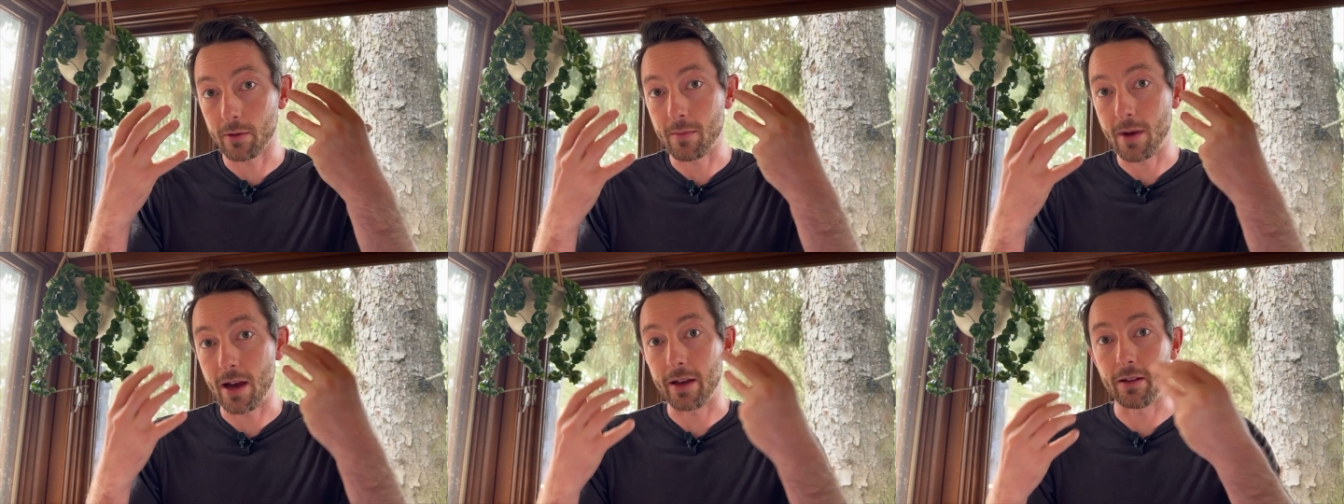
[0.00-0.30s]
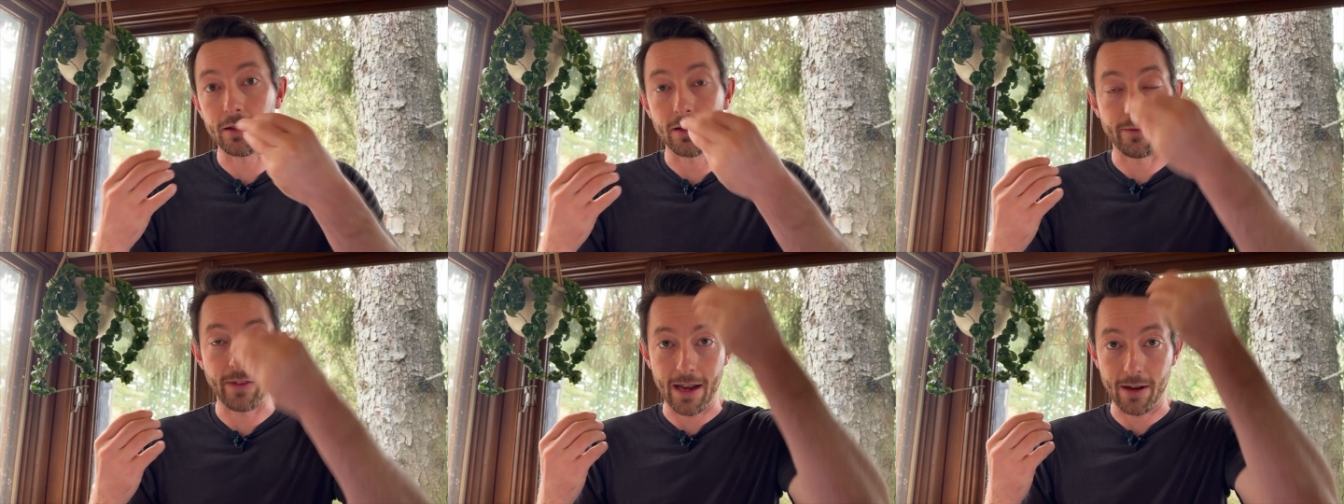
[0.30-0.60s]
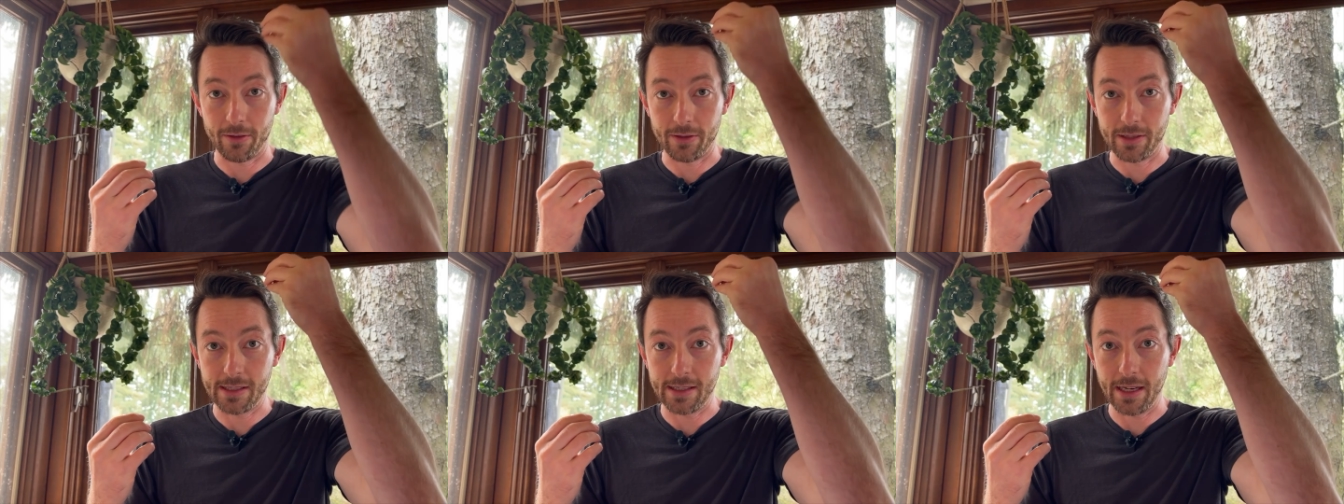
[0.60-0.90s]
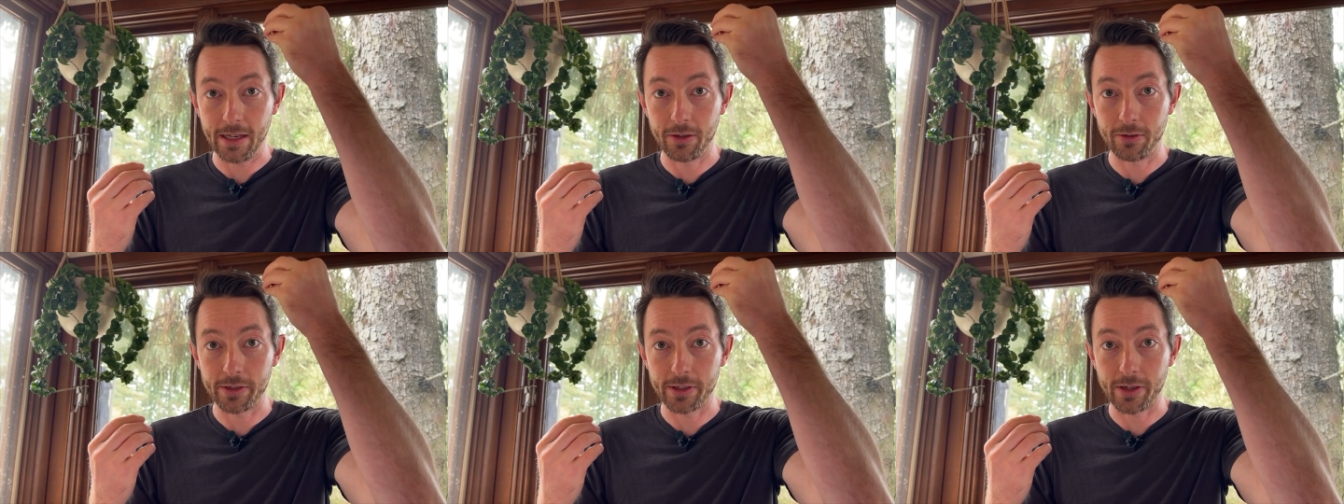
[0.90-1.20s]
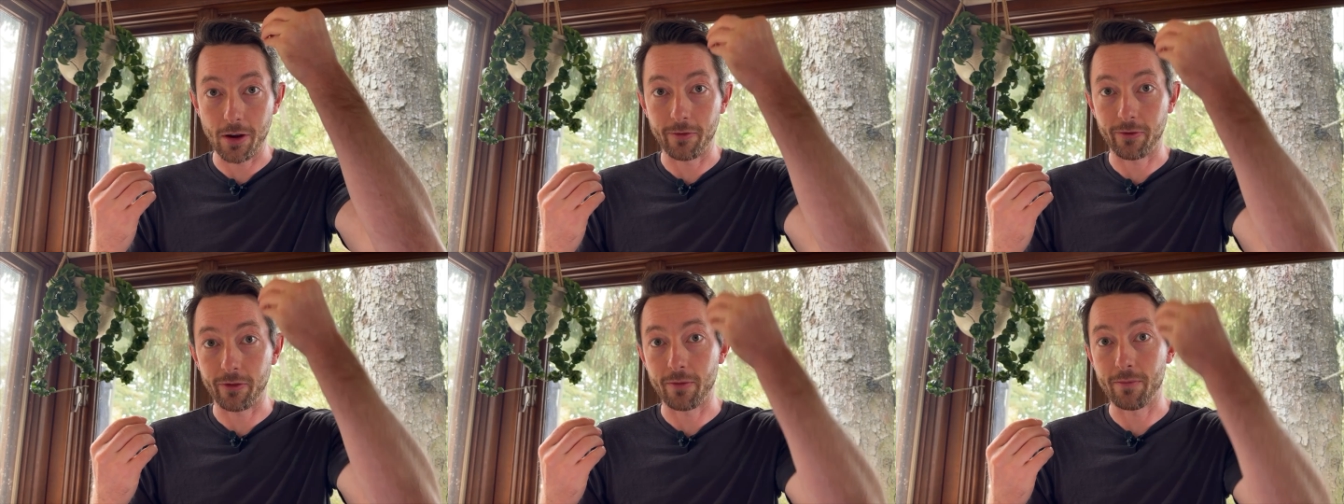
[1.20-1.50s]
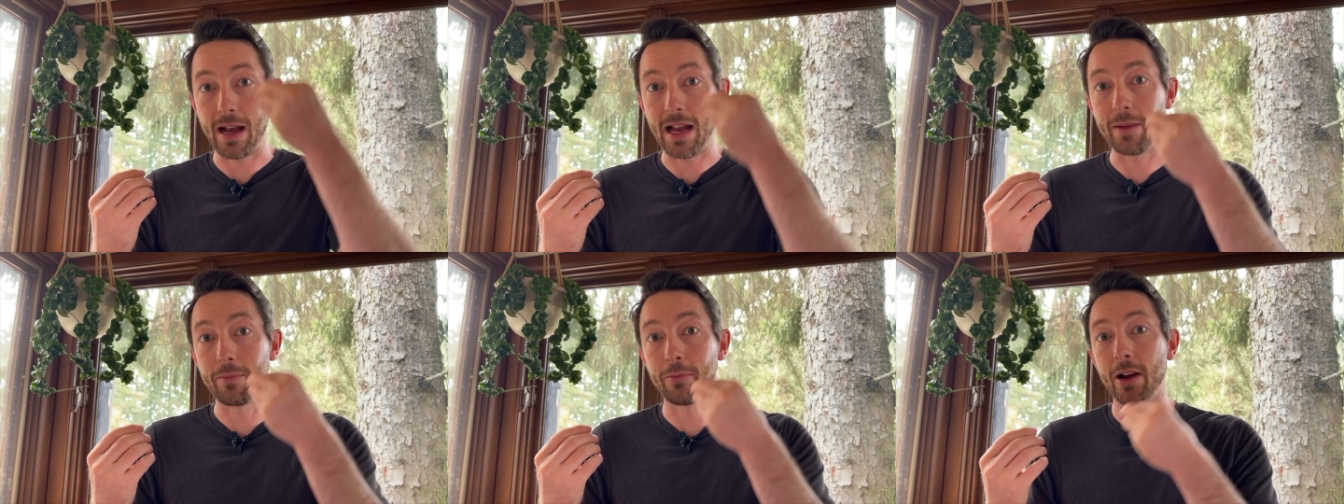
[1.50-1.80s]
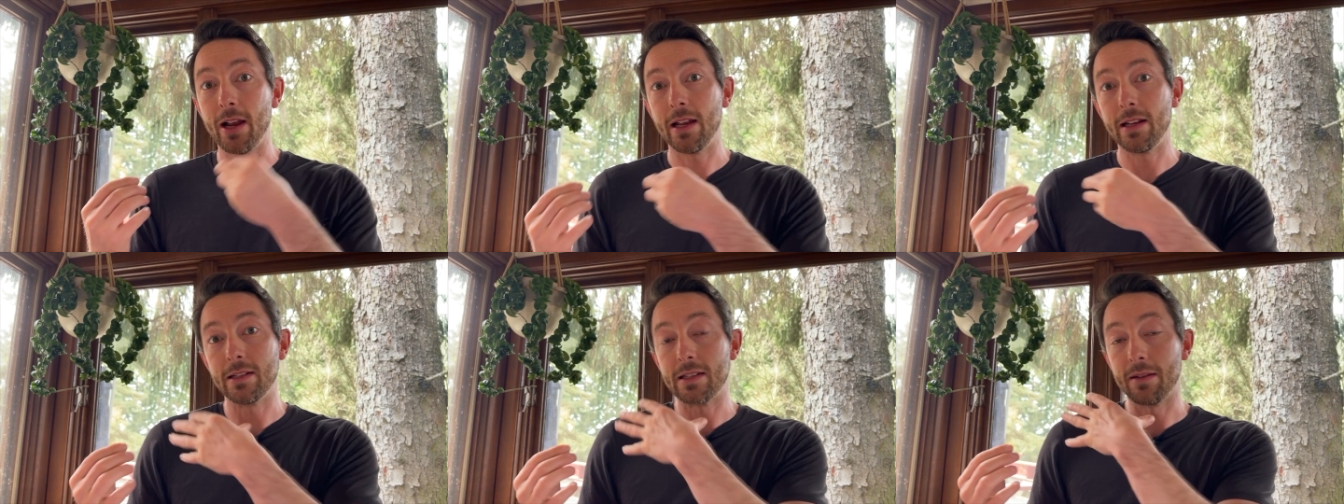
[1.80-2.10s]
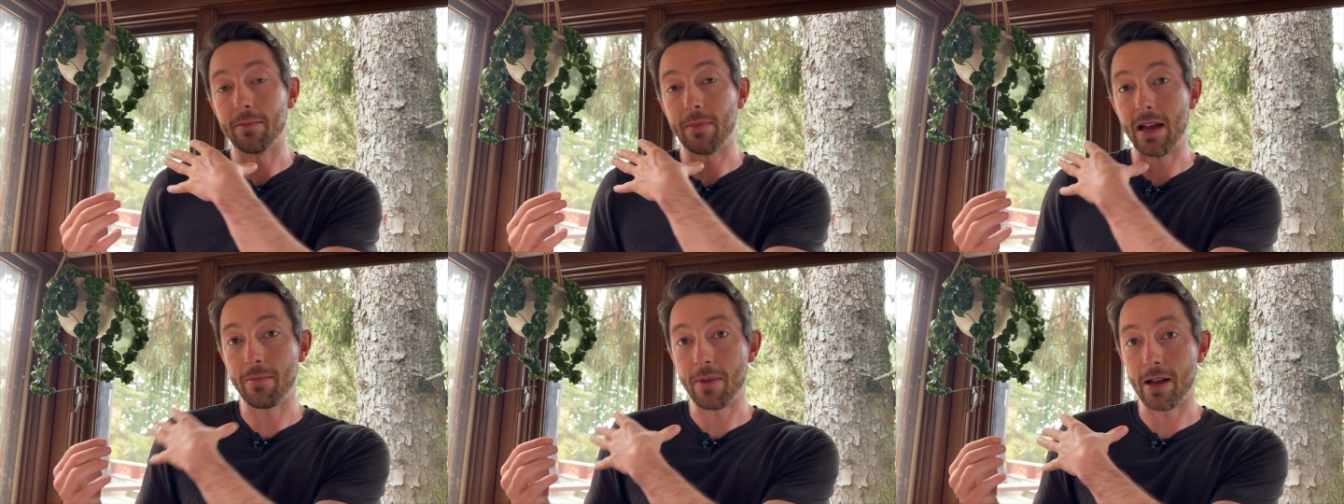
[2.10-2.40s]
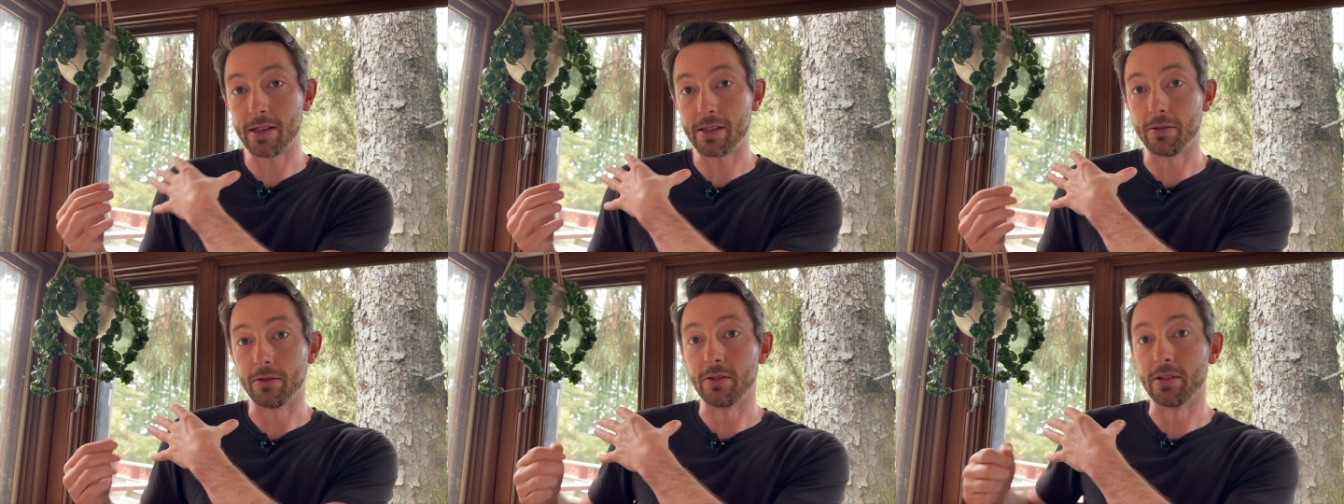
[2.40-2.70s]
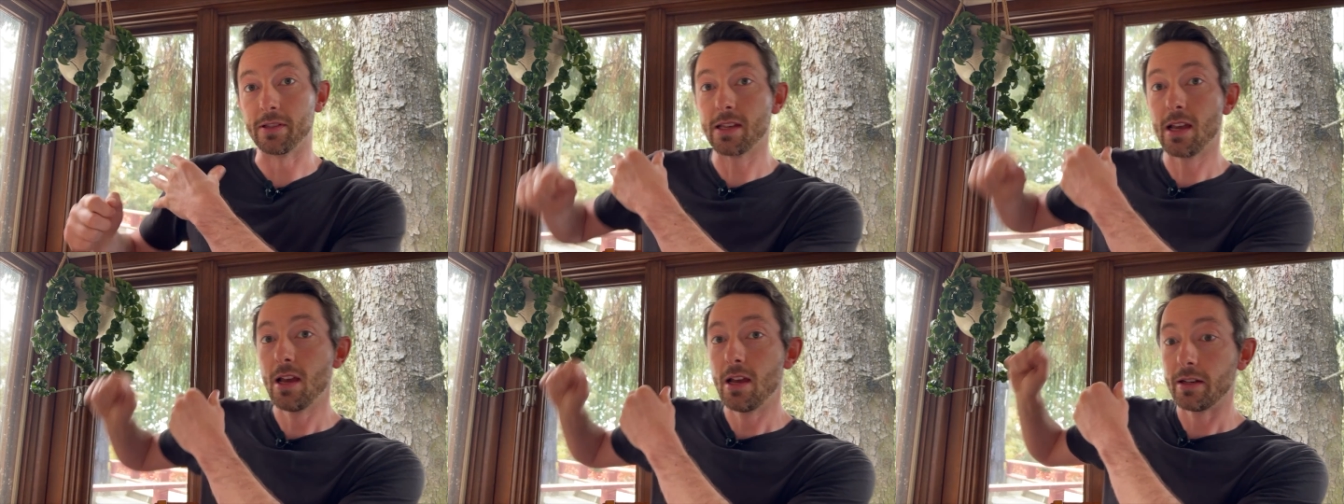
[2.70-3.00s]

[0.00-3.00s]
model of how signals go from my brain to my muscles